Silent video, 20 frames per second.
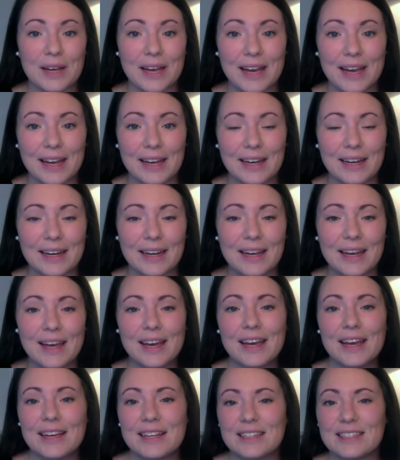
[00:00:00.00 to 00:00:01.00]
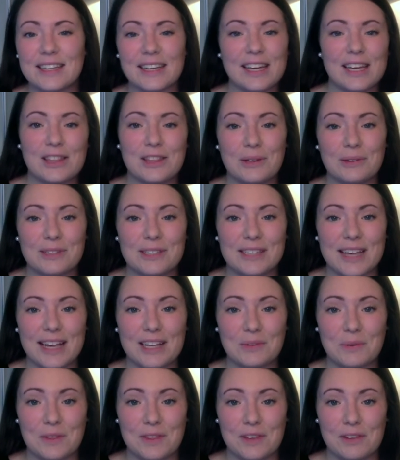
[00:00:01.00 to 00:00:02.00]
in to get those
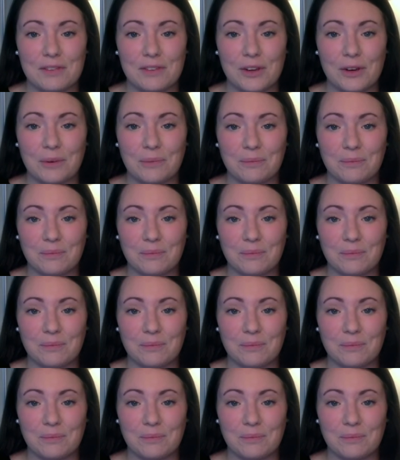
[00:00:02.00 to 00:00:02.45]
things within view.